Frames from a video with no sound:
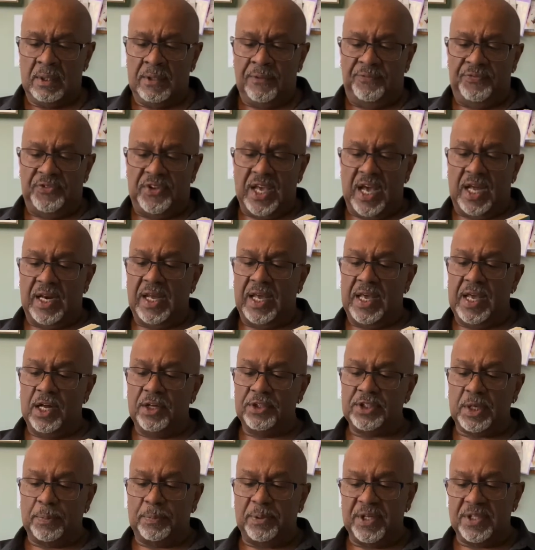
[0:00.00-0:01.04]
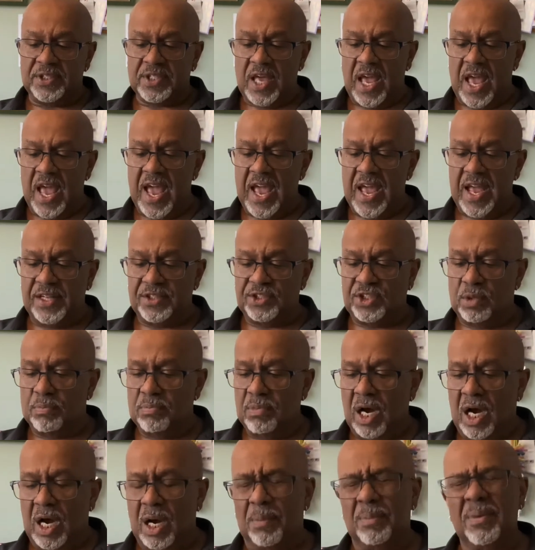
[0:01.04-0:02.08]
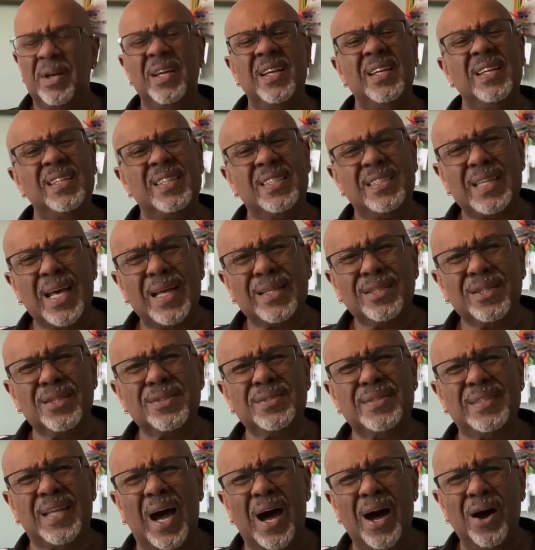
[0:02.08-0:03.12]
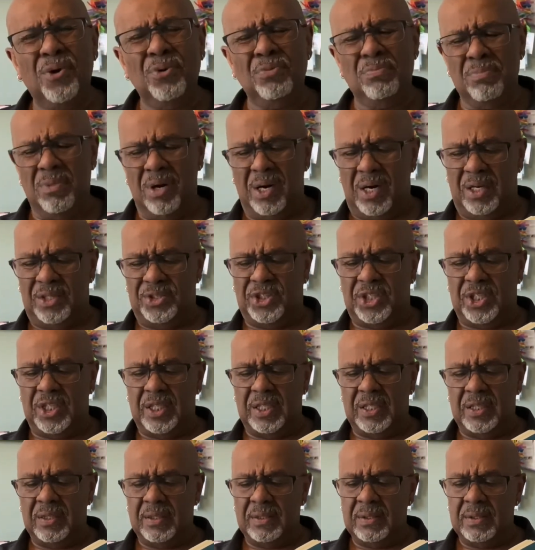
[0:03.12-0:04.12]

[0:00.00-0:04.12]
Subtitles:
Dada held up his hand to Mom. Settle down, Margie.